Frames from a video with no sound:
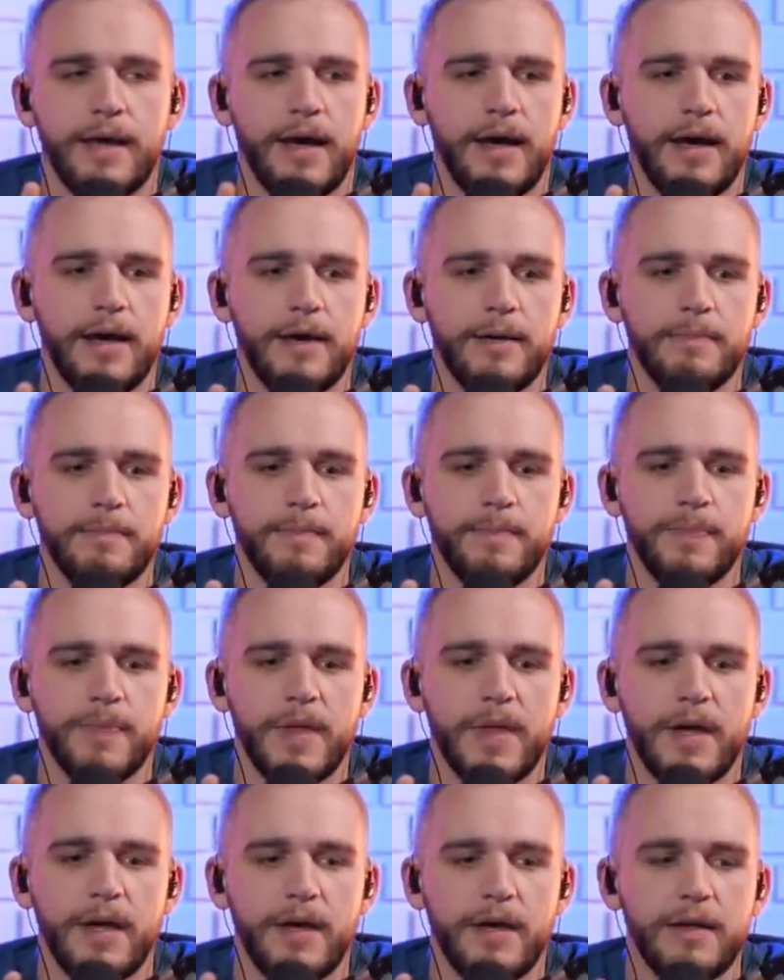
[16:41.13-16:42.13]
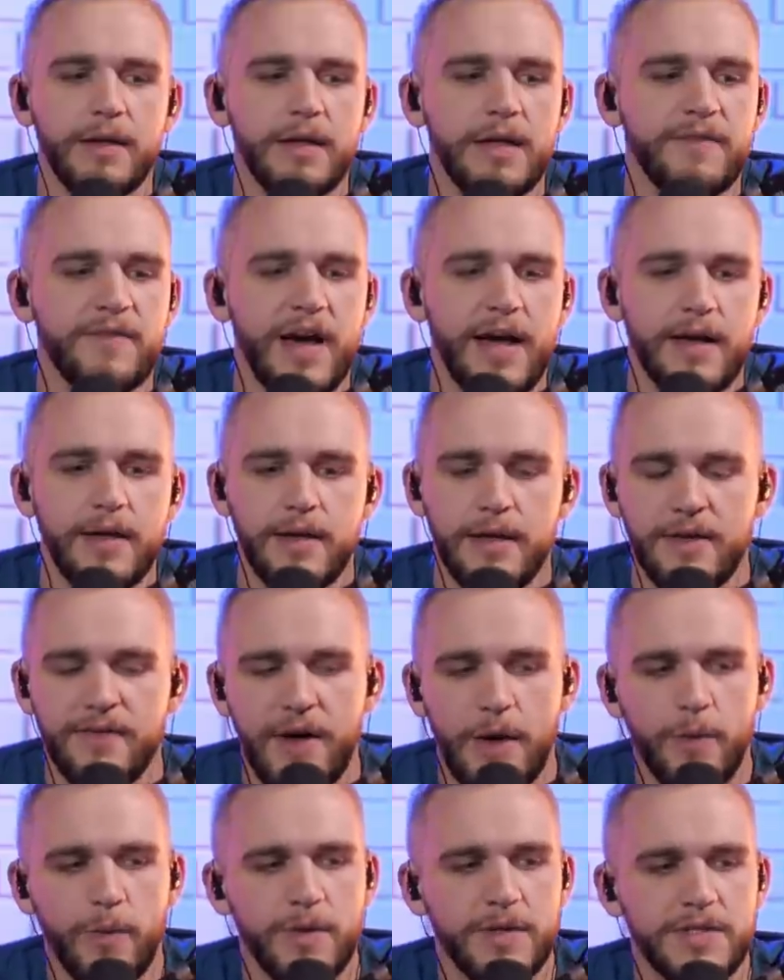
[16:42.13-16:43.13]
Um, uh, if I if
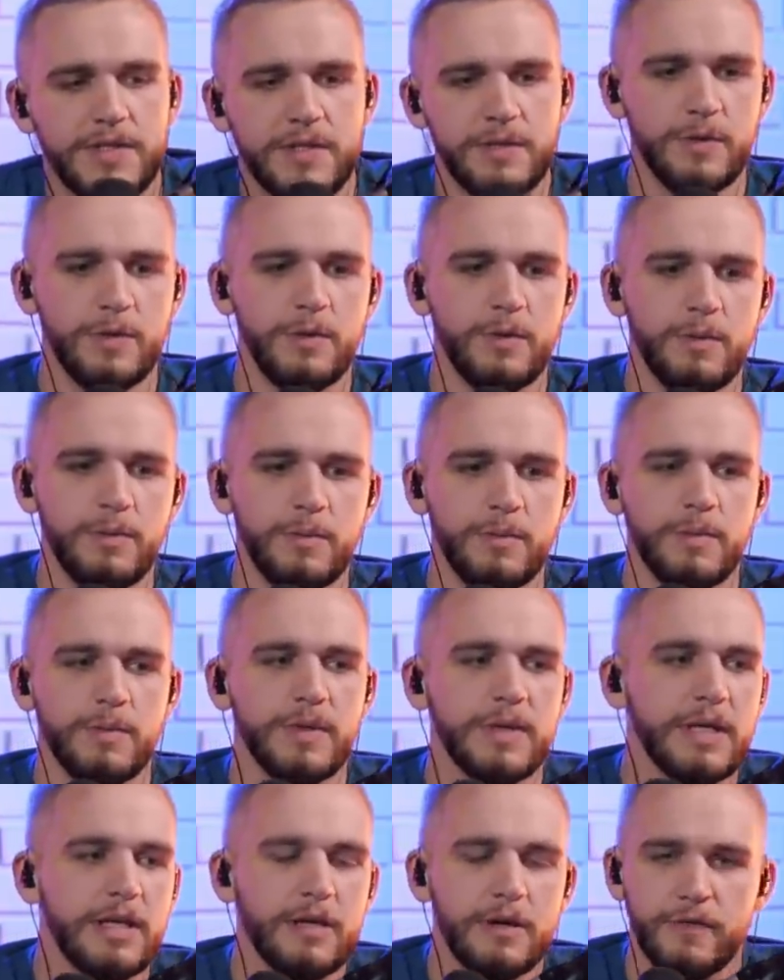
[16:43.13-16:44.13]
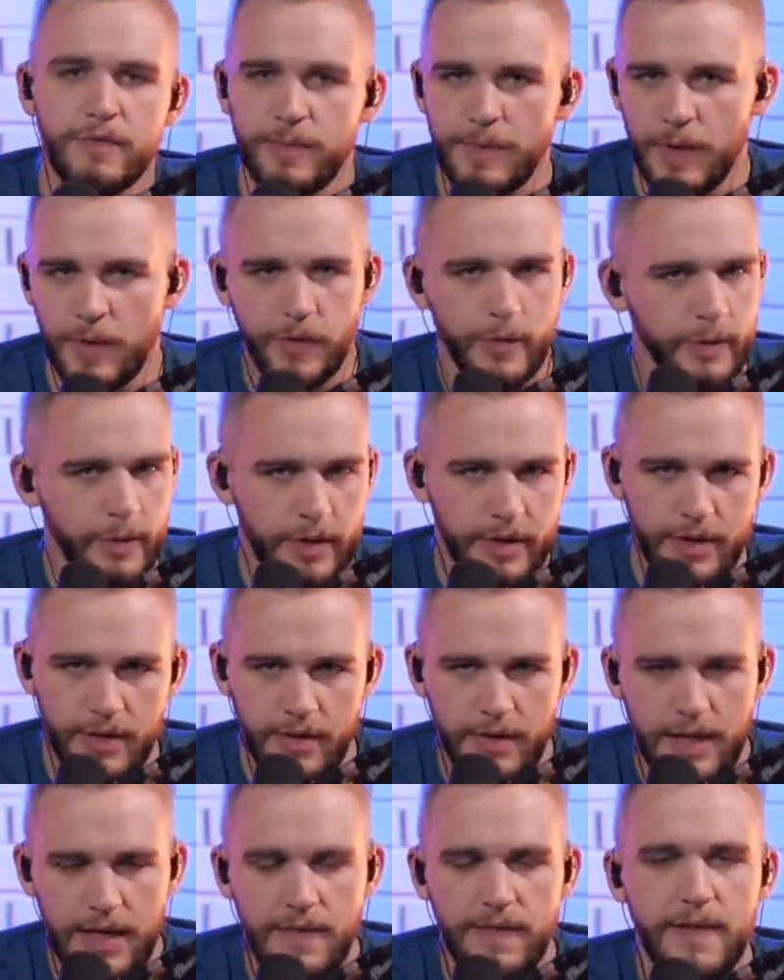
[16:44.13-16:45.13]
I were to hear from the Lord,
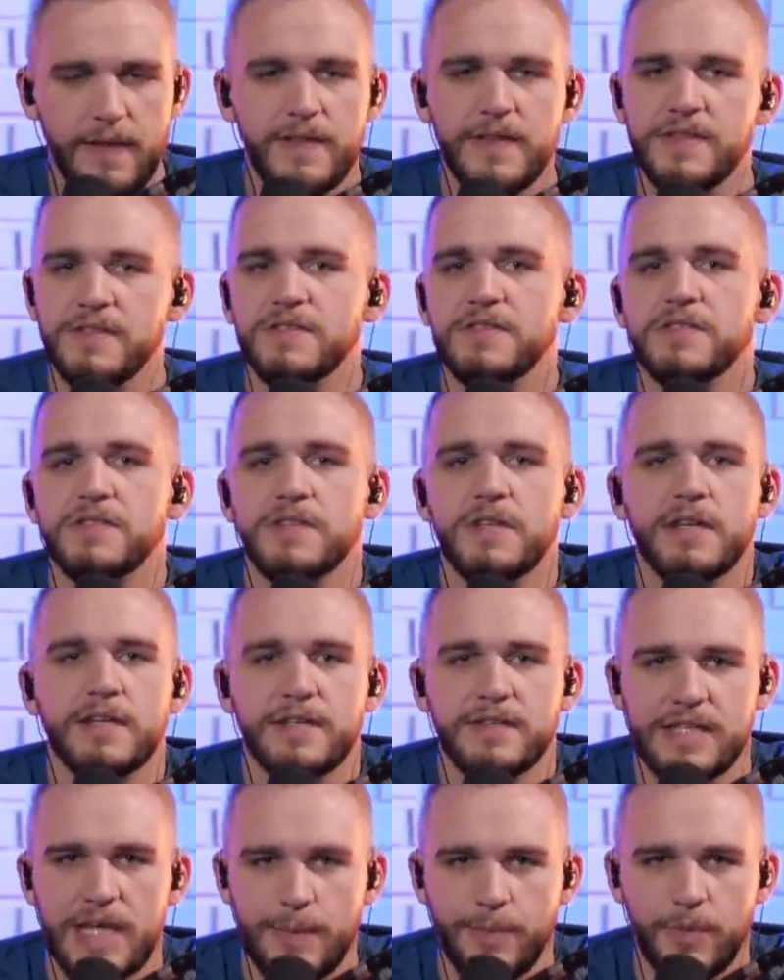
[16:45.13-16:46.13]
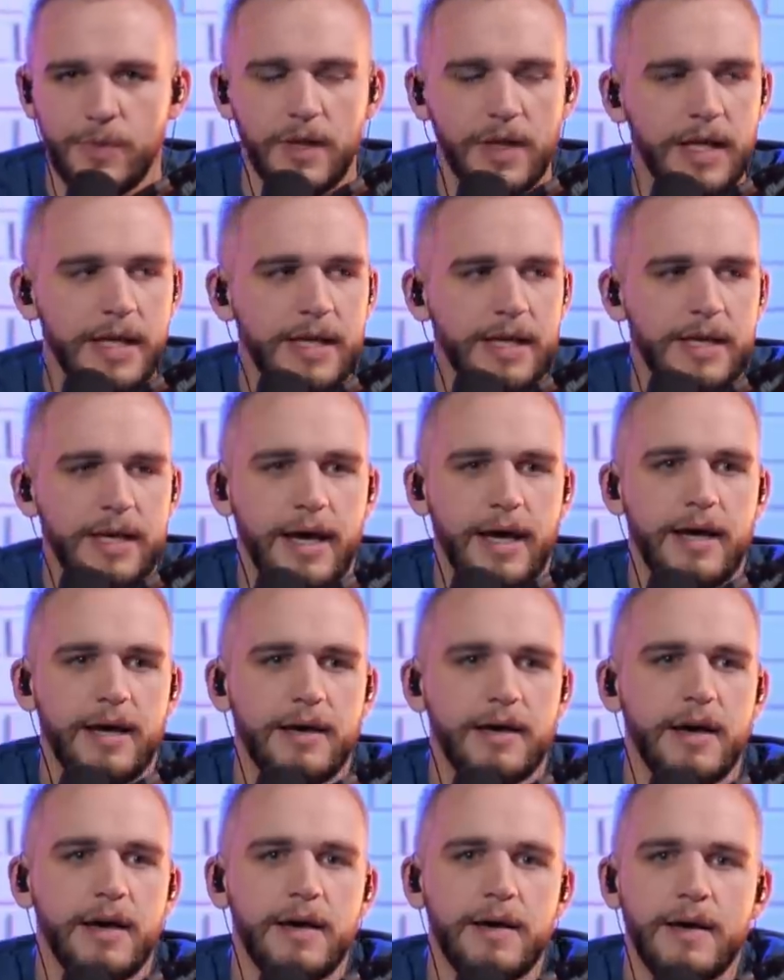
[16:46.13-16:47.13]
and this is just an example.
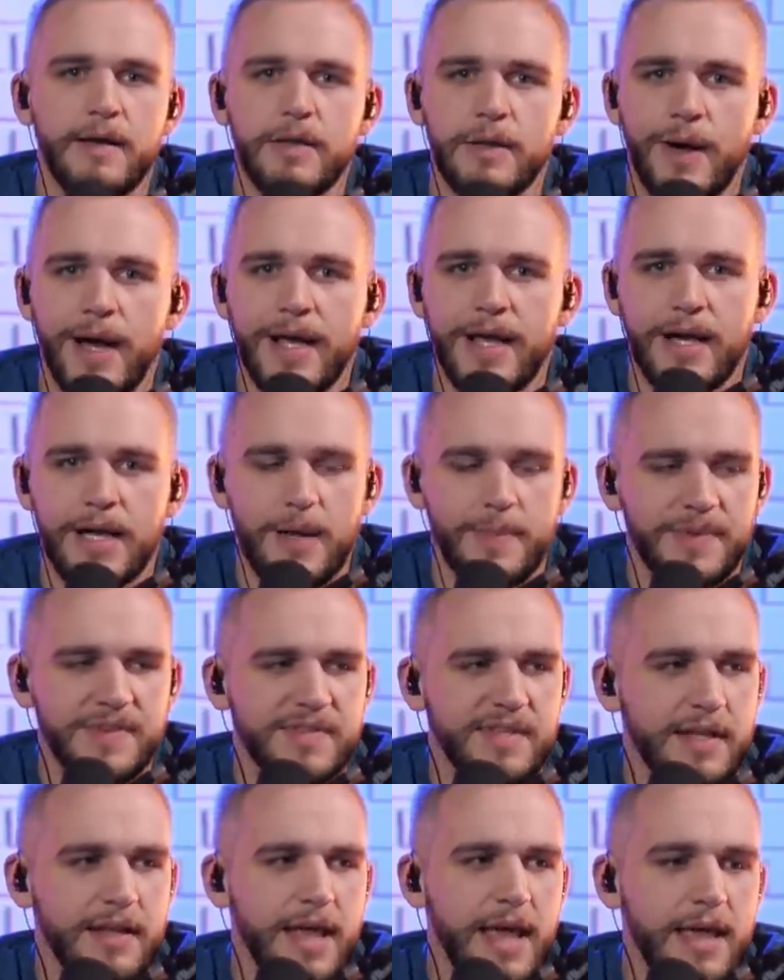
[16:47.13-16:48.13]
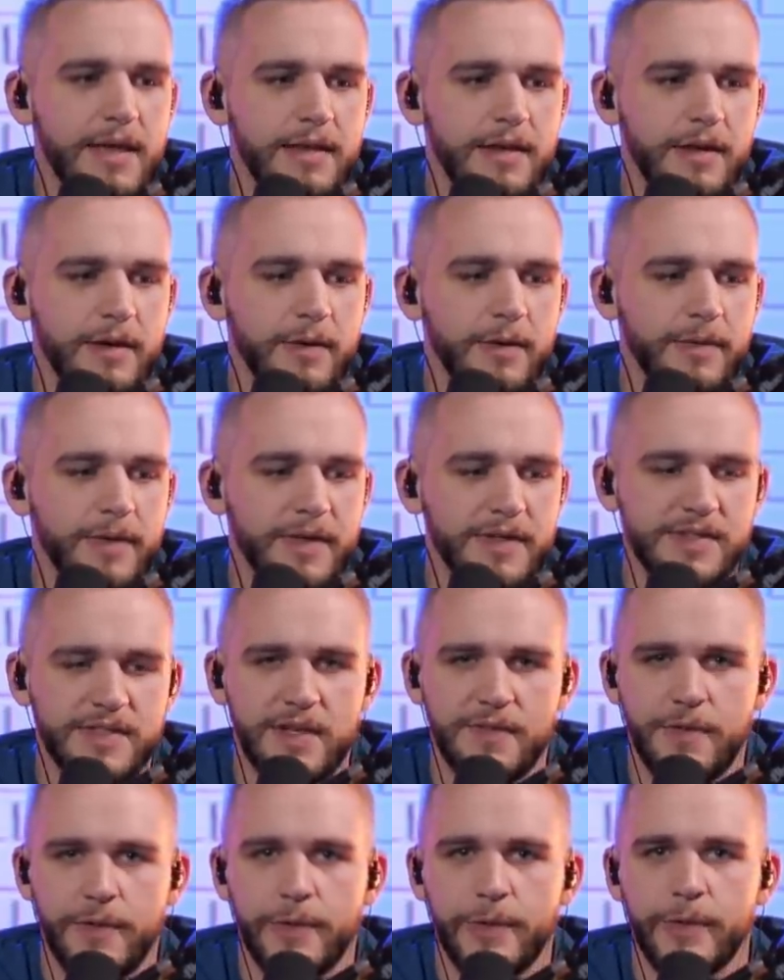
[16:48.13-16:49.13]
Uh, you know, I got up and said, you know, thus
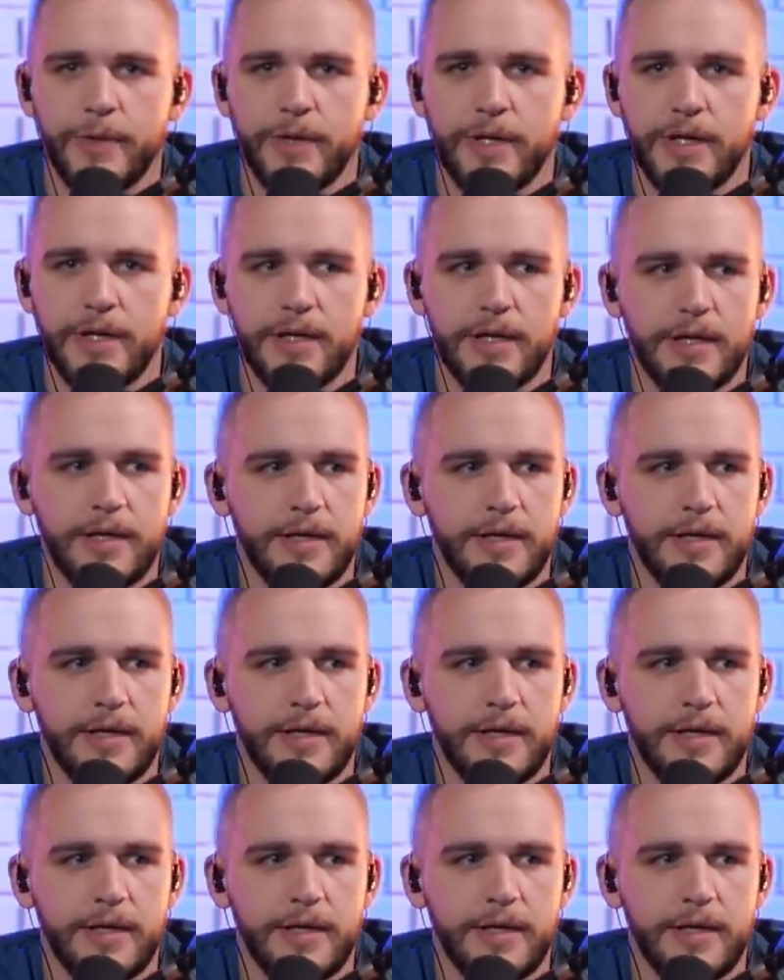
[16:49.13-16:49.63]
saith the Lord,